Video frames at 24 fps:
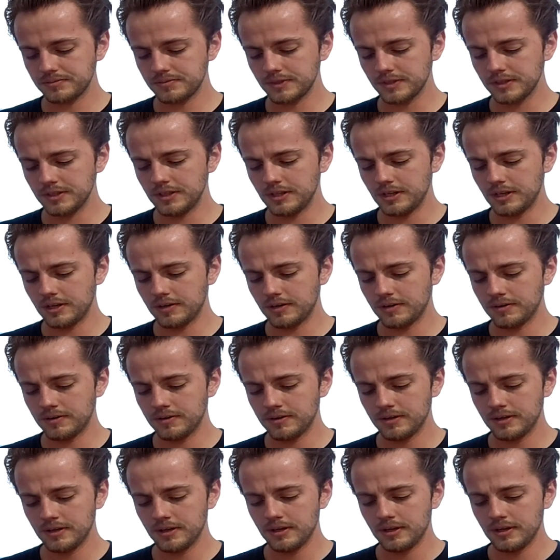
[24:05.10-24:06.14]
you know,
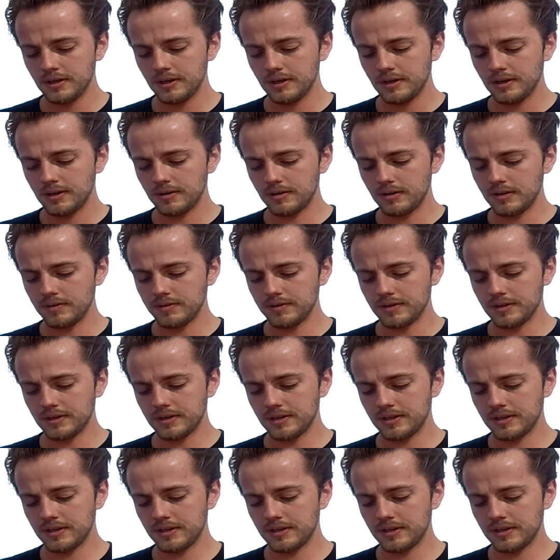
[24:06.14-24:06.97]
or even